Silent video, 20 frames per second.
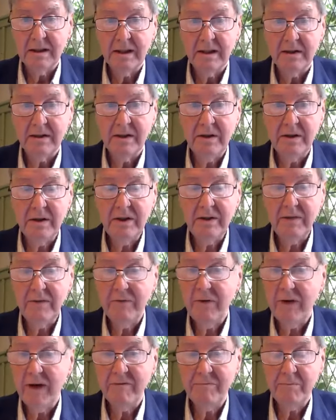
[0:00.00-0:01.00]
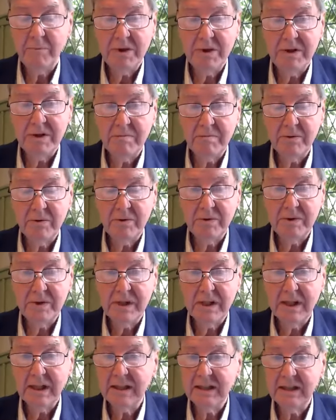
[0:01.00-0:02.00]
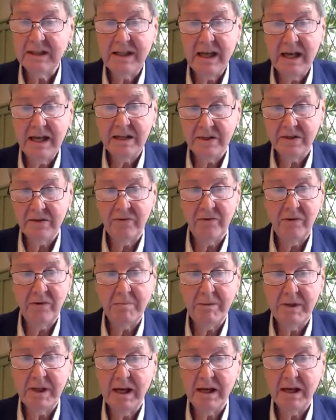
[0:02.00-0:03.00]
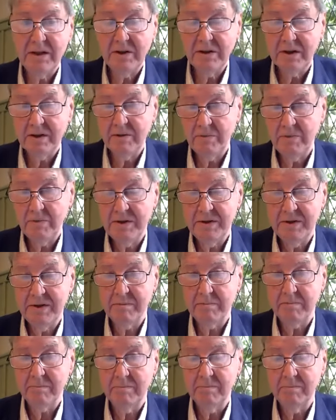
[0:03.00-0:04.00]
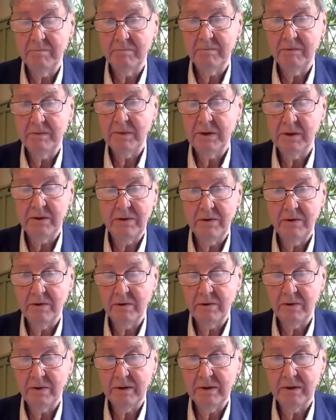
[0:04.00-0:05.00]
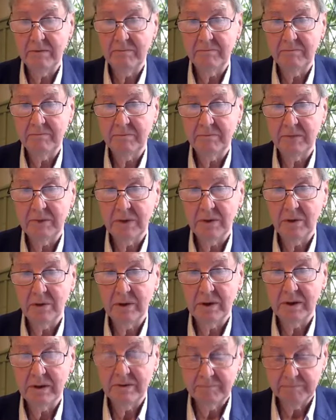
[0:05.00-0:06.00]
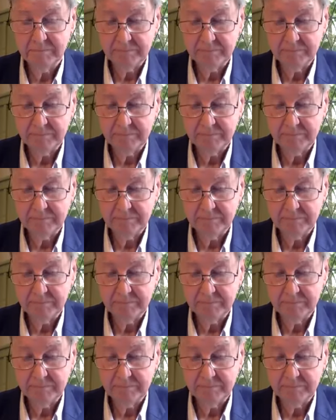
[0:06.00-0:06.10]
And the Unity Five Principles are condensed from the ancient wisdom, new thought, we call it.